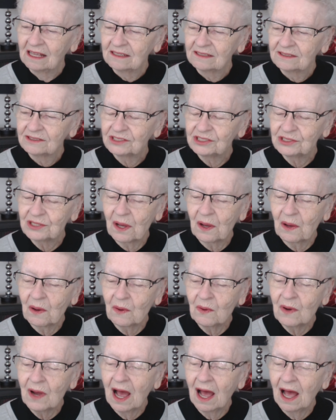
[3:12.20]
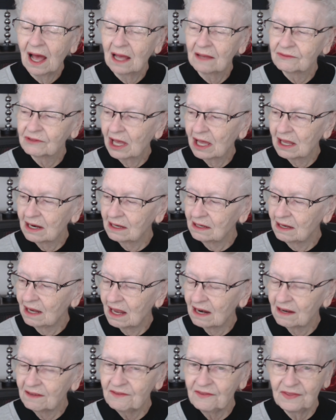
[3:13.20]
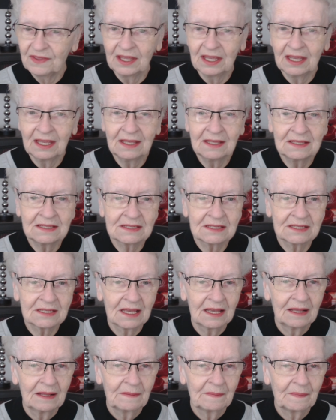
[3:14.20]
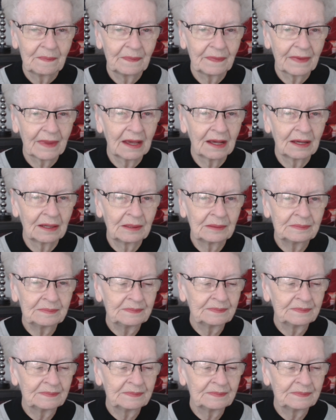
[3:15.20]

So I've got a lot of things uh,